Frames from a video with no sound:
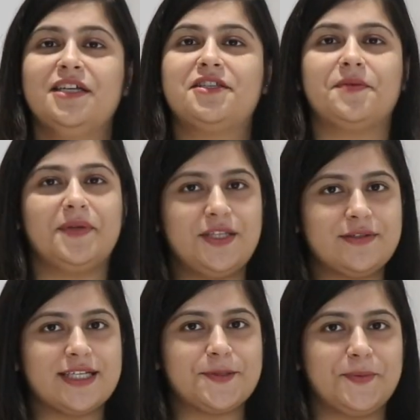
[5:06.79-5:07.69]
Jabina's
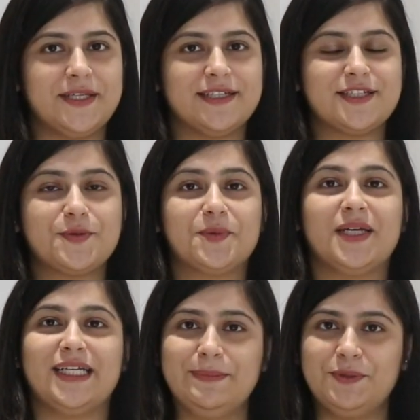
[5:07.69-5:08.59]
experience would
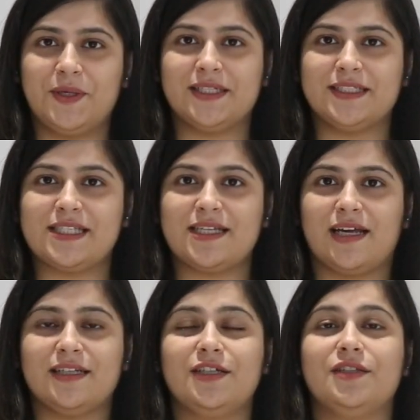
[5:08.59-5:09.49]
help you understand